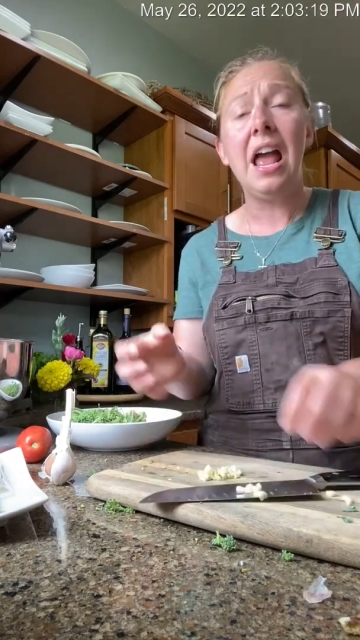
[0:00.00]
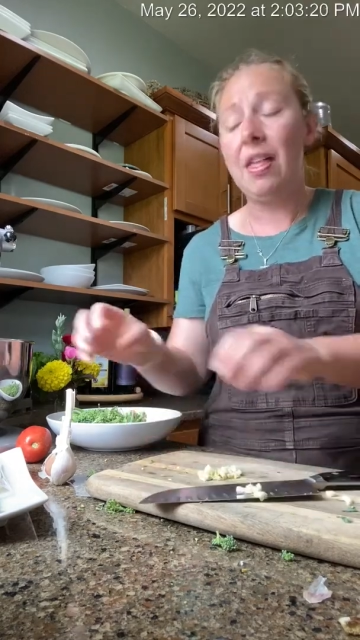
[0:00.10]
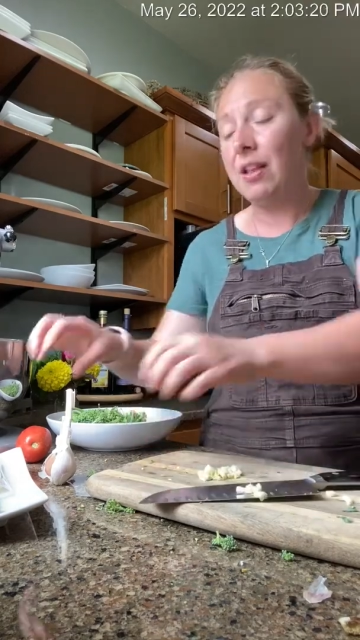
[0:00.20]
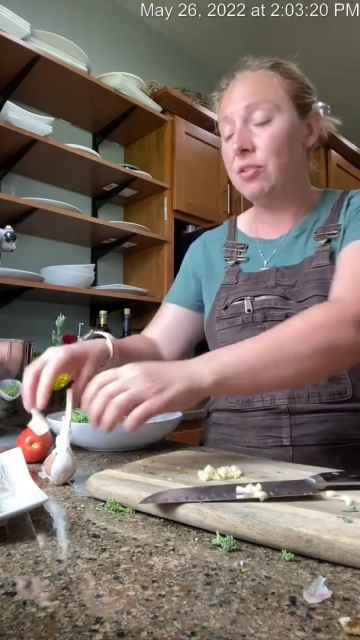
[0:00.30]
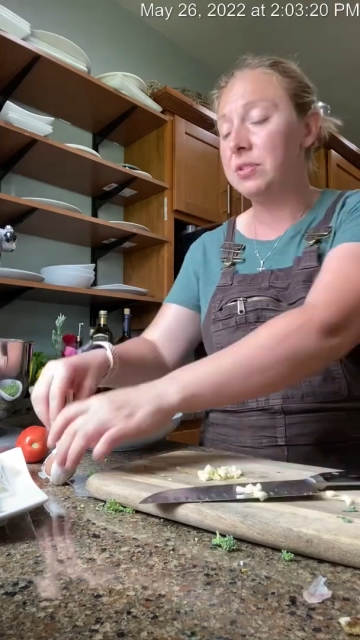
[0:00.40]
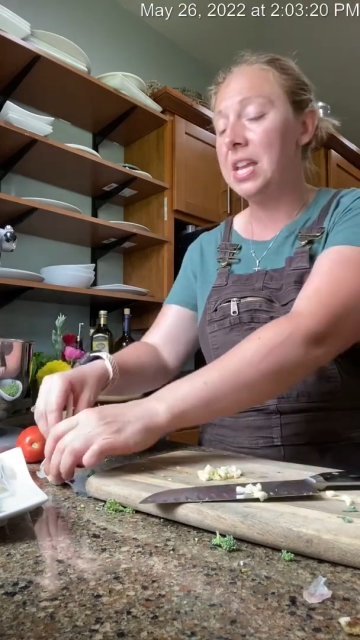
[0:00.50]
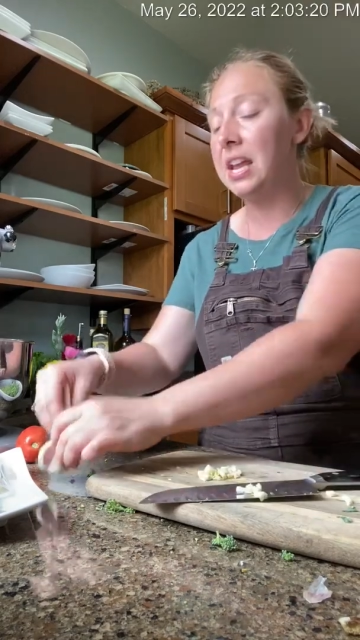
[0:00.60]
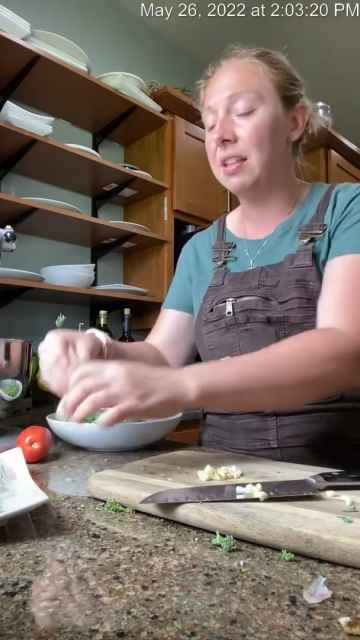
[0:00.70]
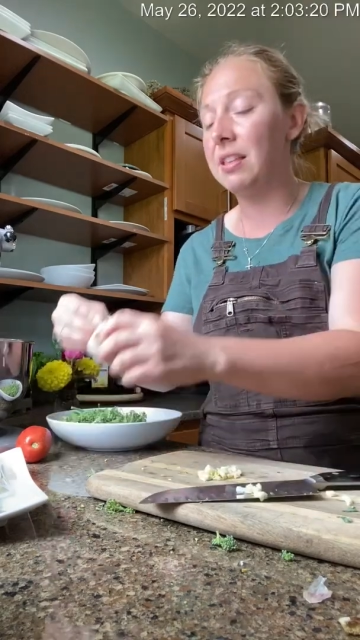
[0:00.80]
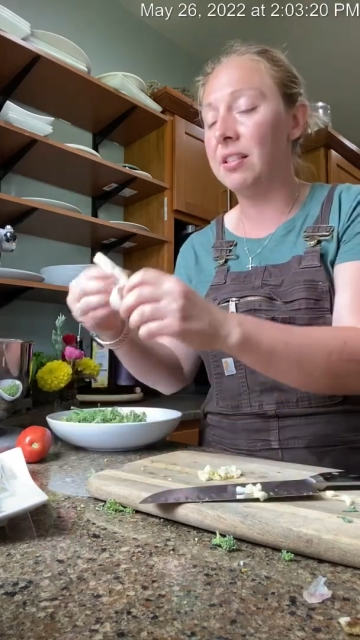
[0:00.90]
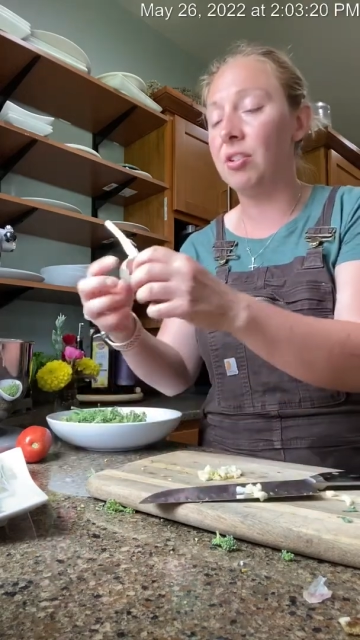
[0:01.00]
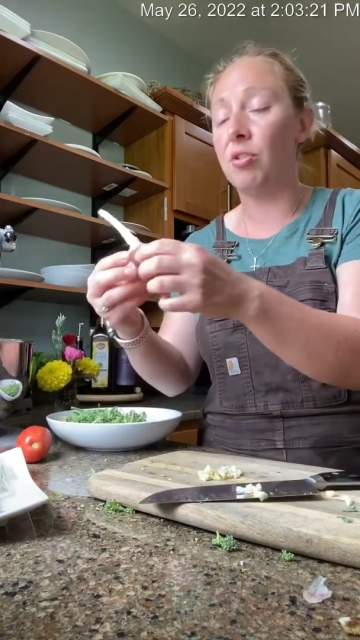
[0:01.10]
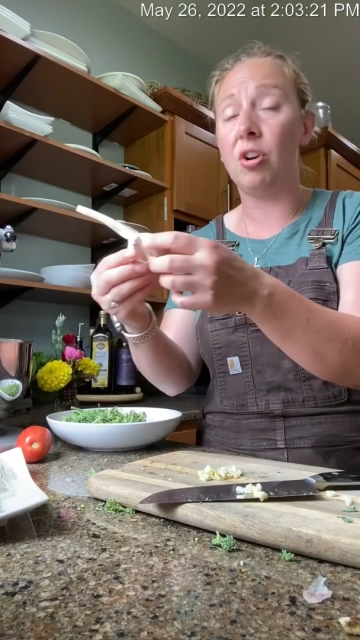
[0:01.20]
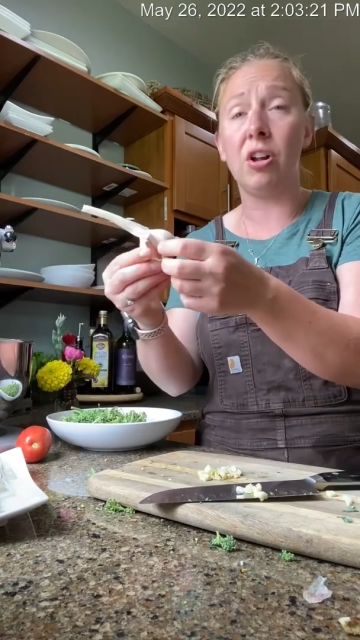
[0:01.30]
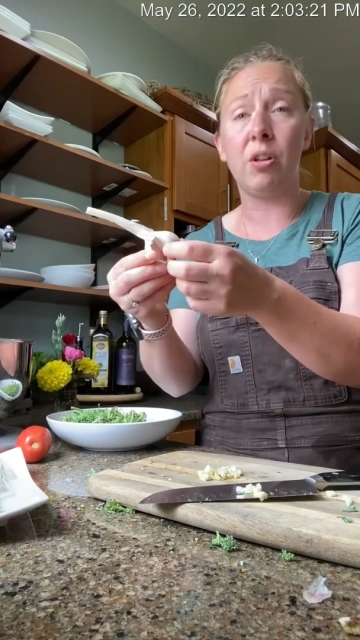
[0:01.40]
And then you take these
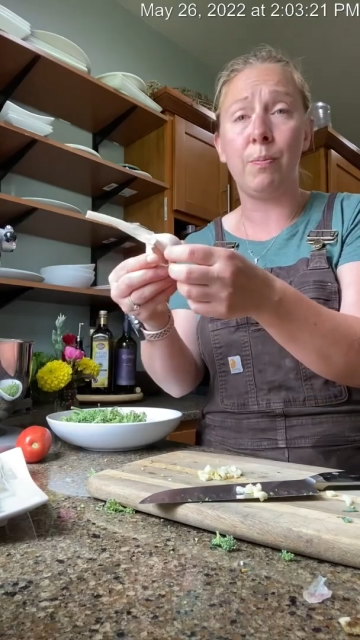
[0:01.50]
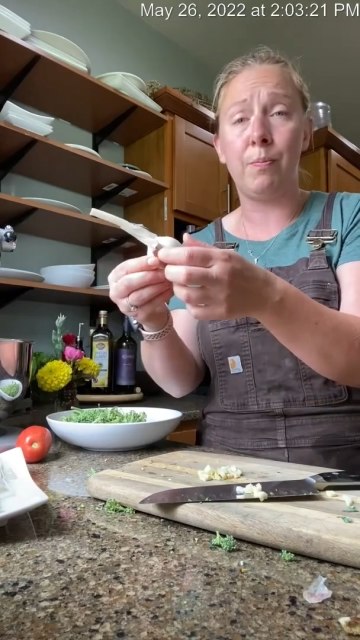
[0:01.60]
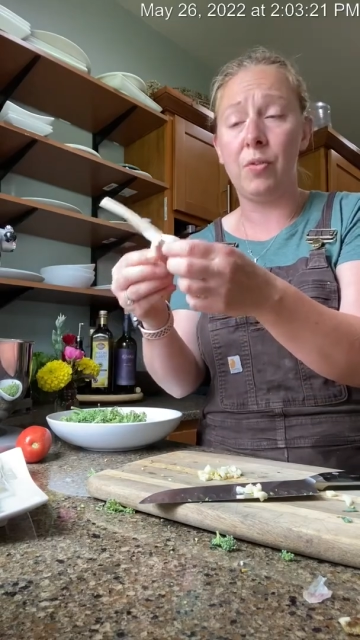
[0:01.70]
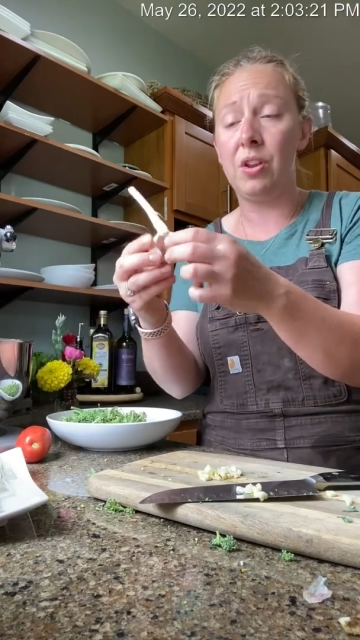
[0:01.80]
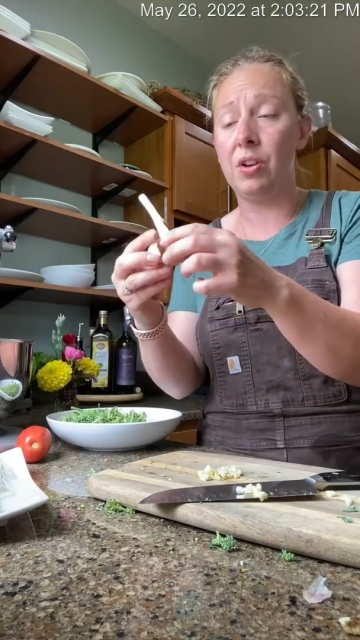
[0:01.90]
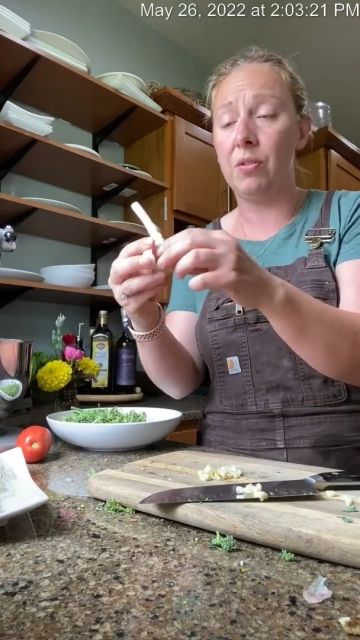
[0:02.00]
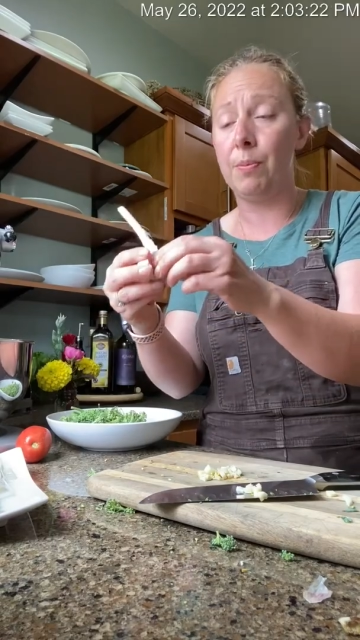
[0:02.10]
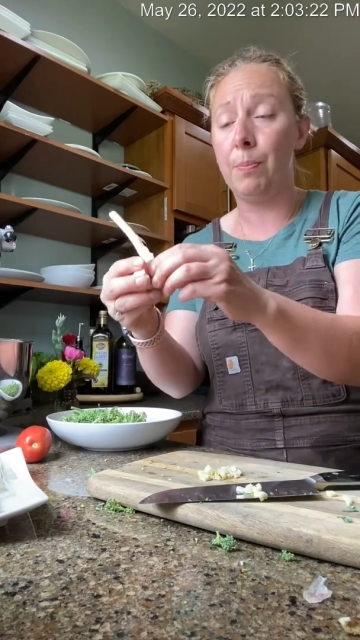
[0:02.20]
little garlic, the